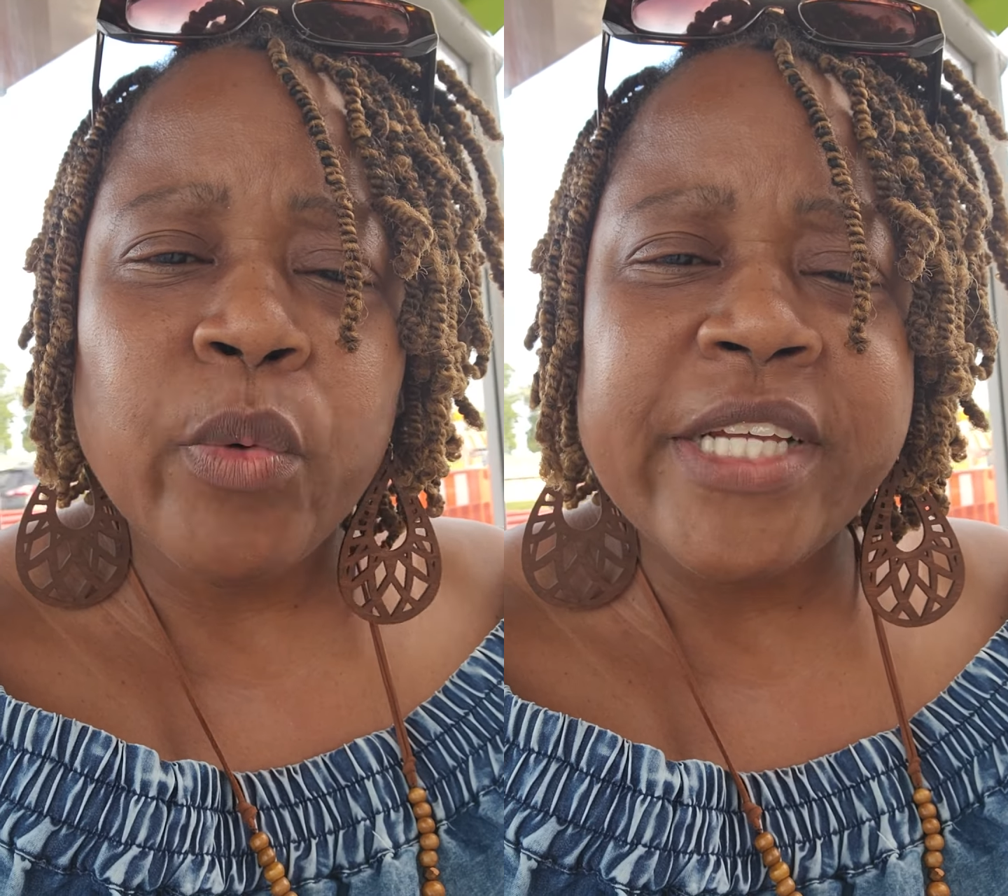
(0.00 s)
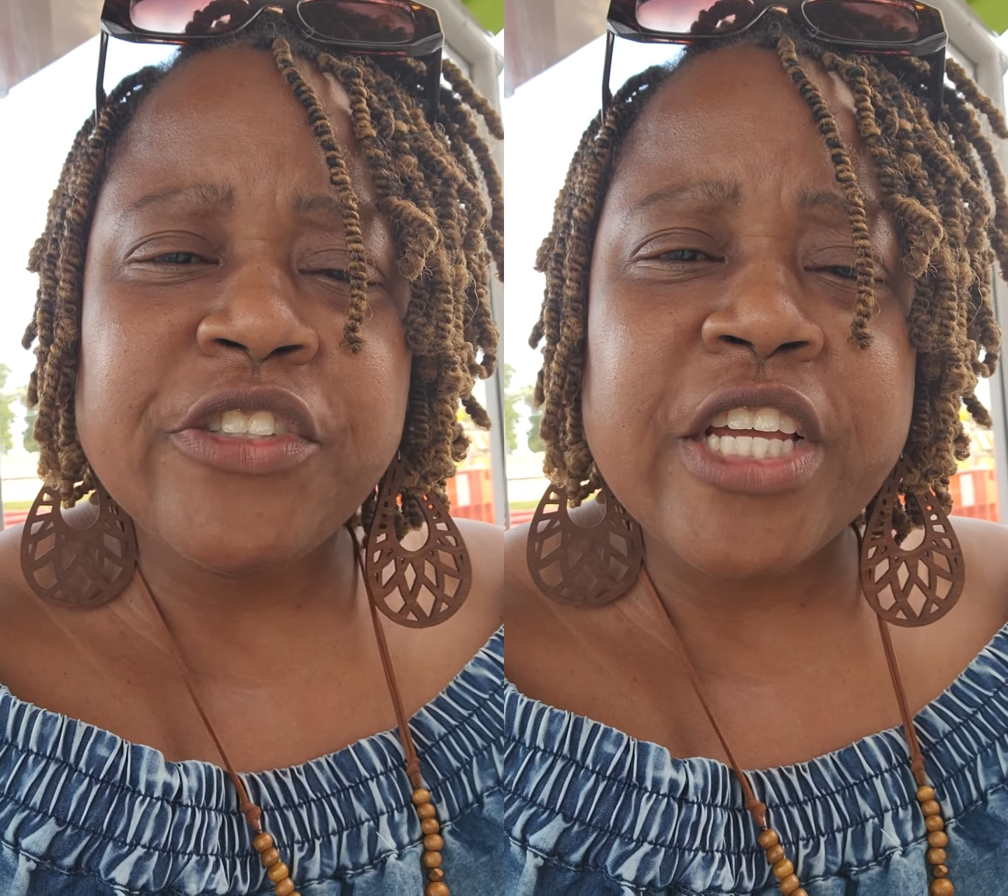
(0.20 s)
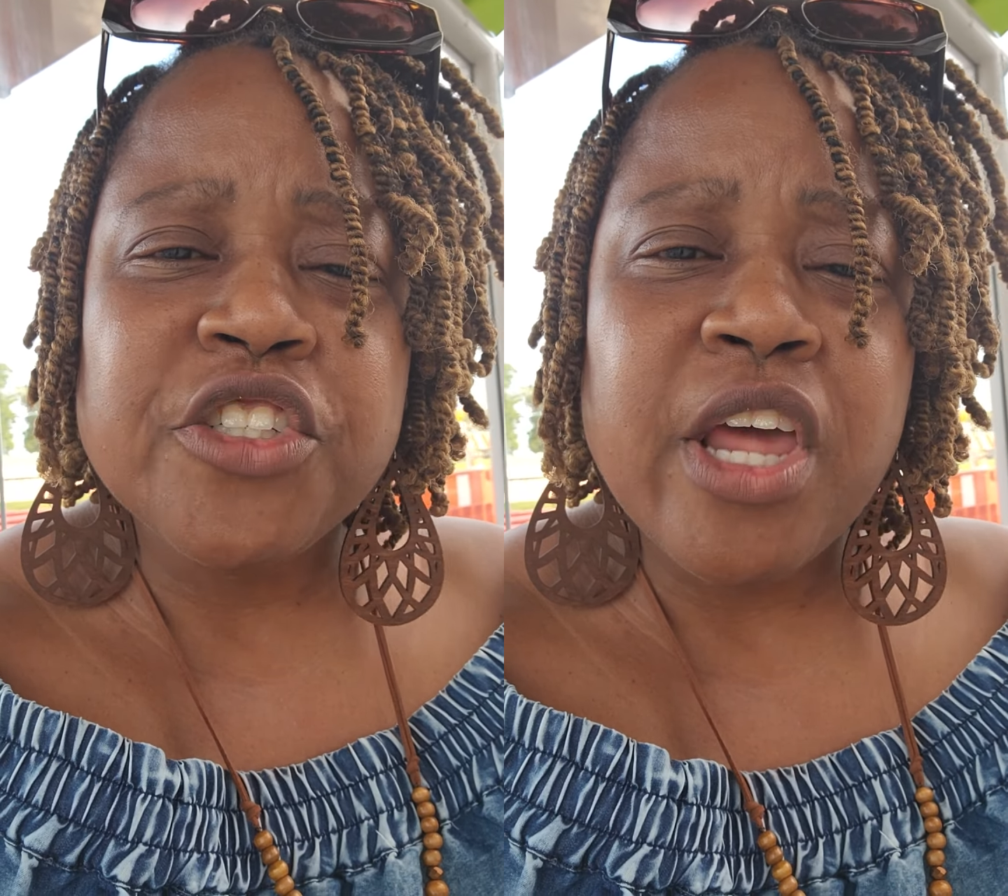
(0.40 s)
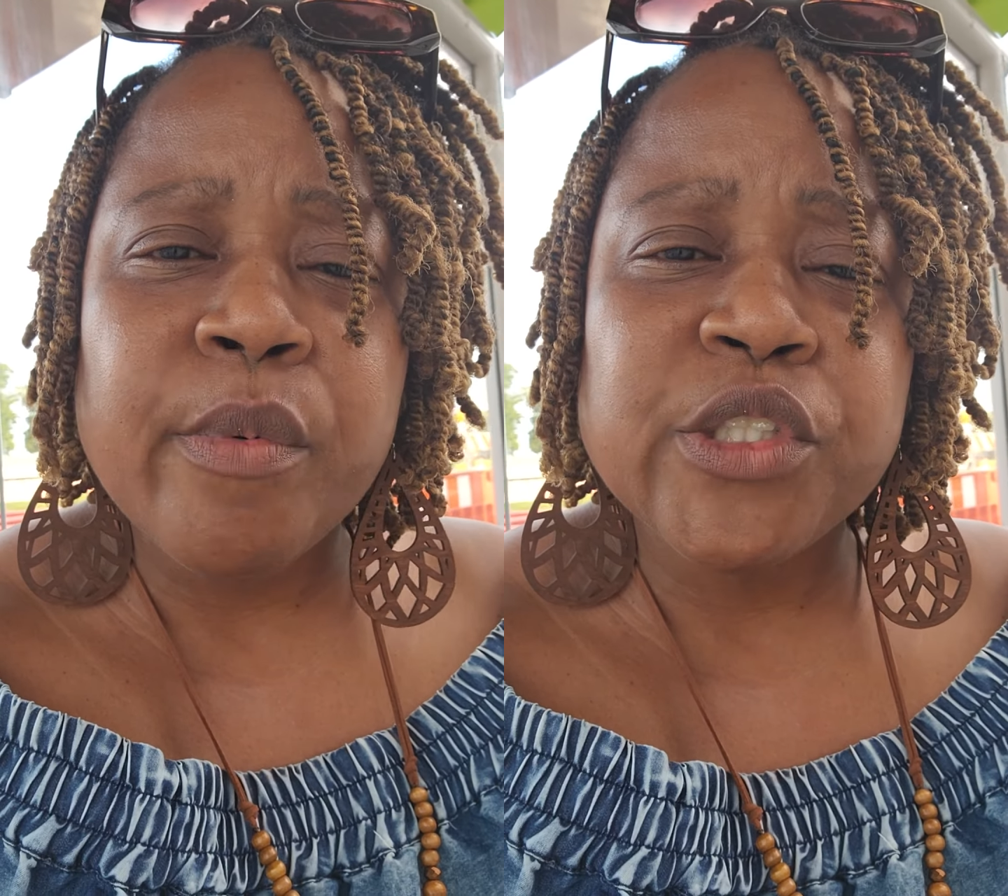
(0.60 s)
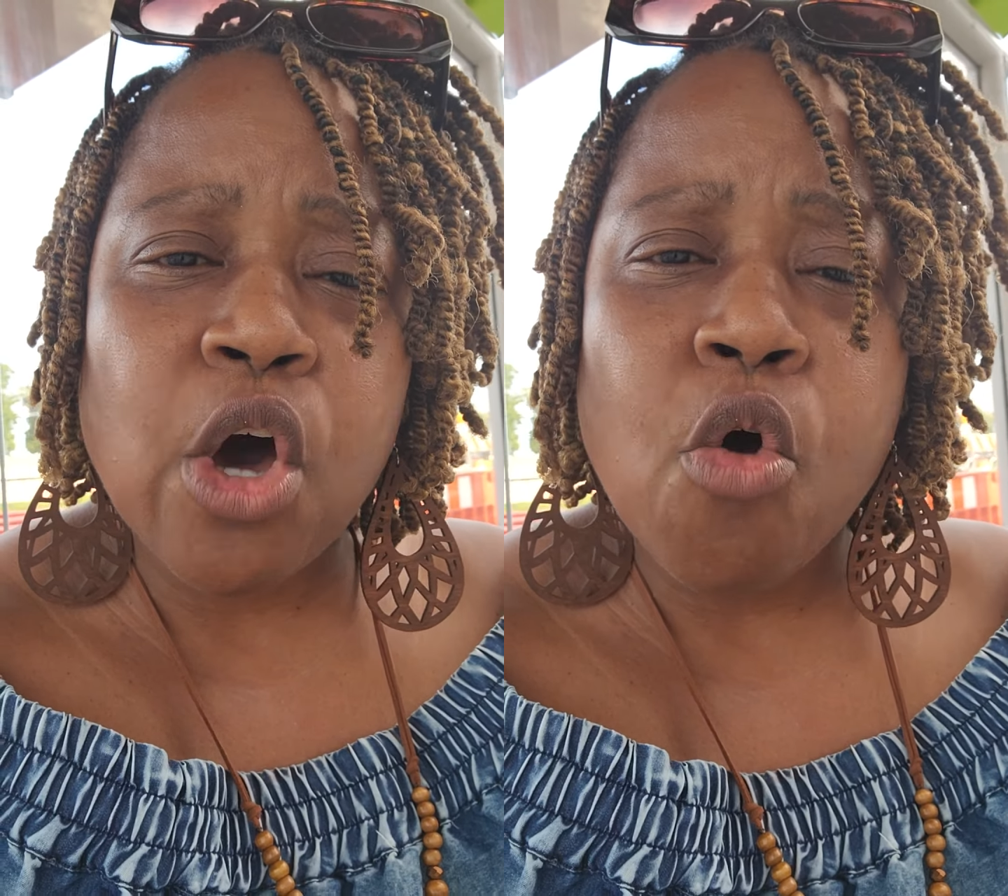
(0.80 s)
weigh station
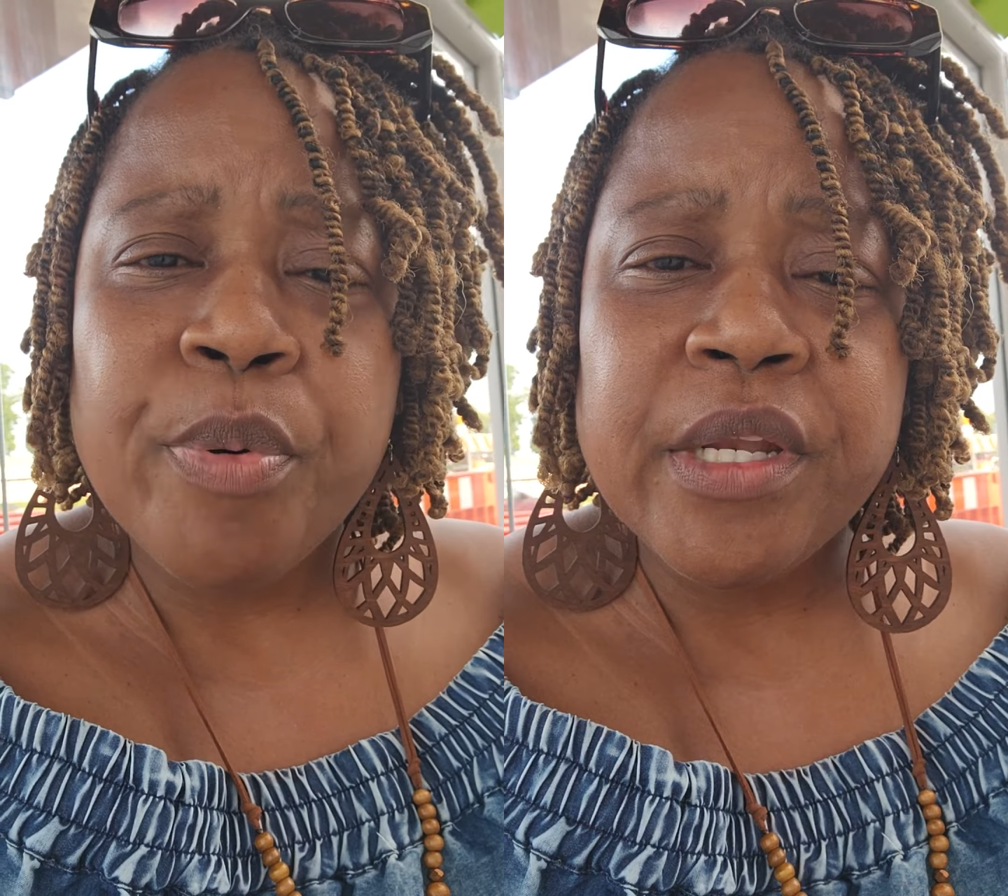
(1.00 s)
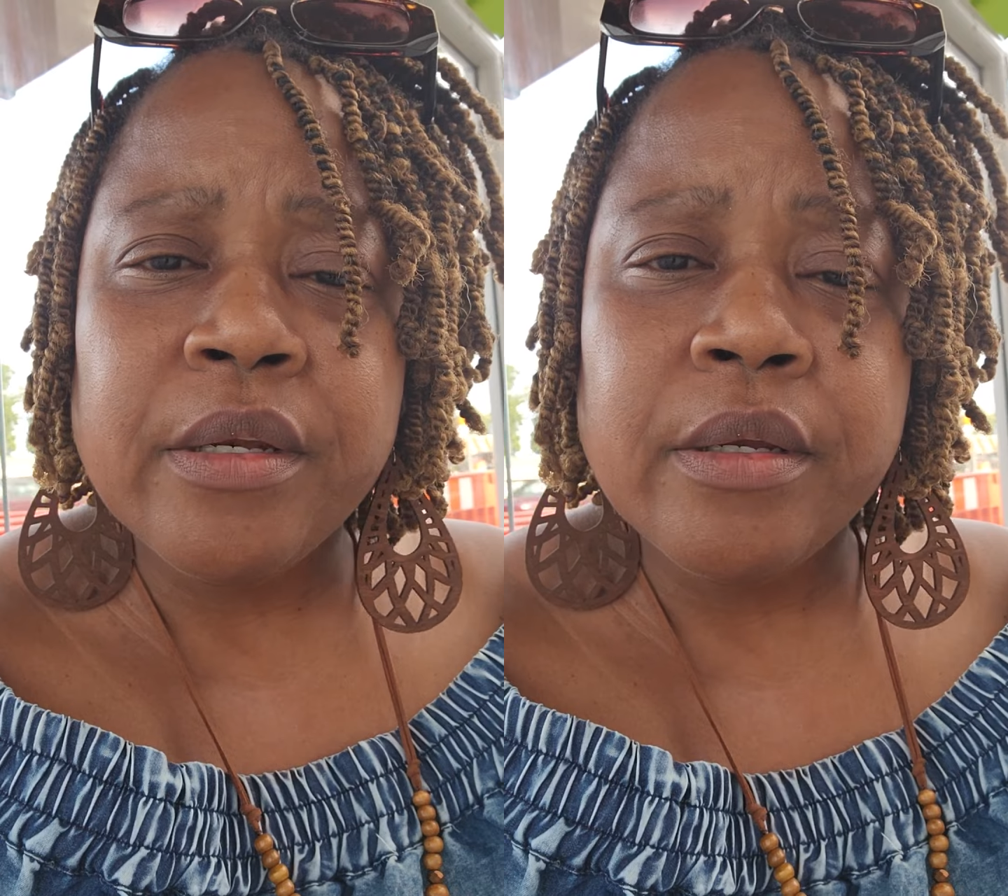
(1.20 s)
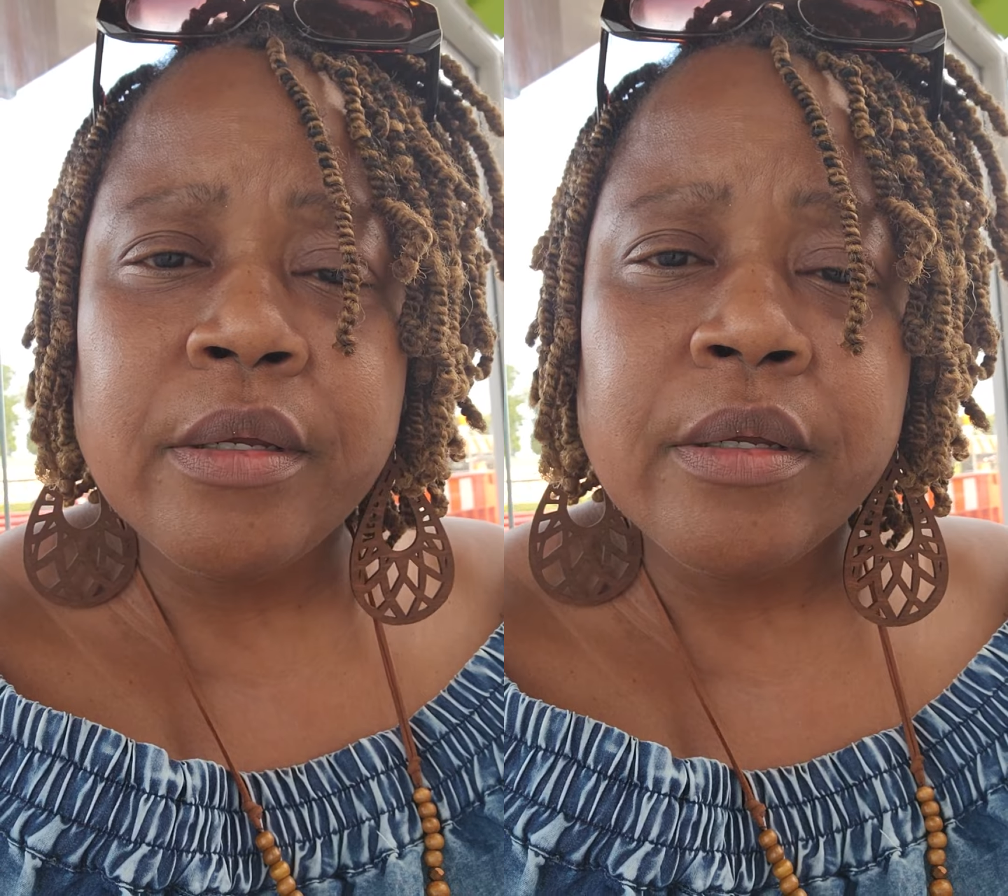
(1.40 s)
that was open.